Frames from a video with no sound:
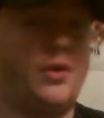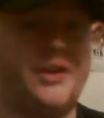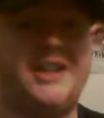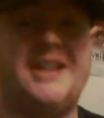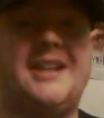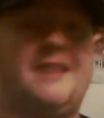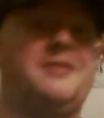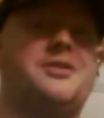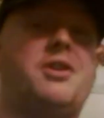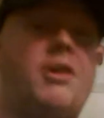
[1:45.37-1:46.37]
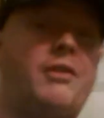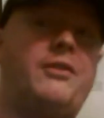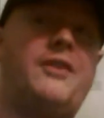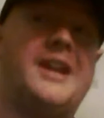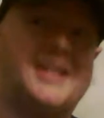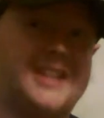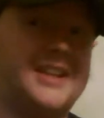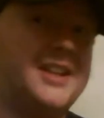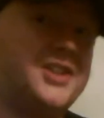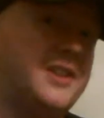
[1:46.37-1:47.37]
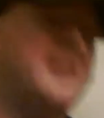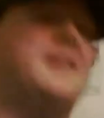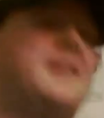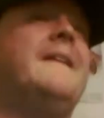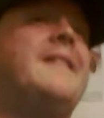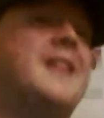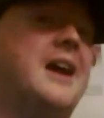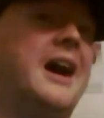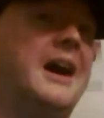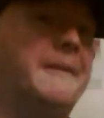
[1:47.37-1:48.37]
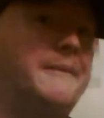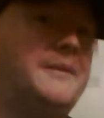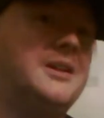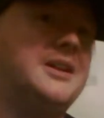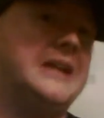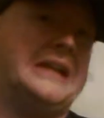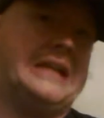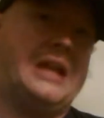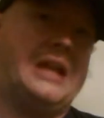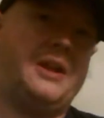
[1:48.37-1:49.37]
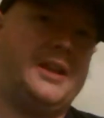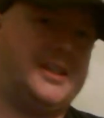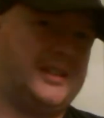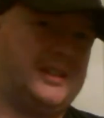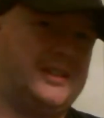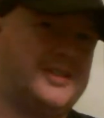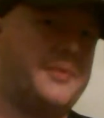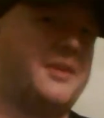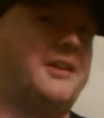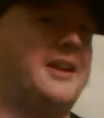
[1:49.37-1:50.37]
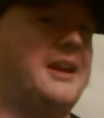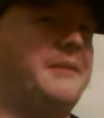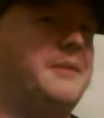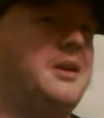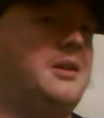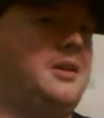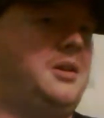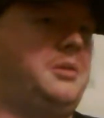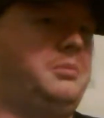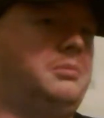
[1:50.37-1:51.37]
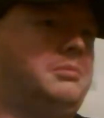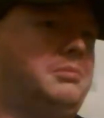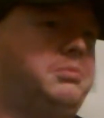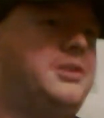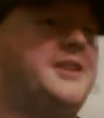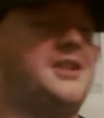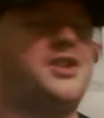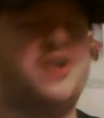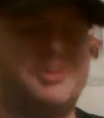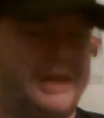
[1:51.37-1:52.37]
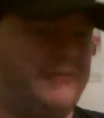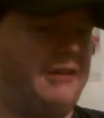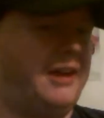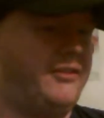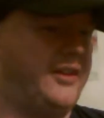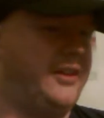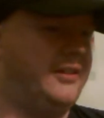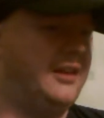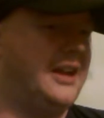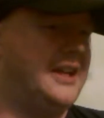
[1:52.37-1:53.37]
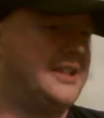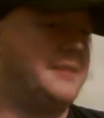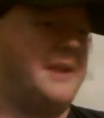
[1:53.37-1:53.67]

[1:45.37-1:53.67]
all the details of his condition. That he's something like, "Please excuse my laughing. It's a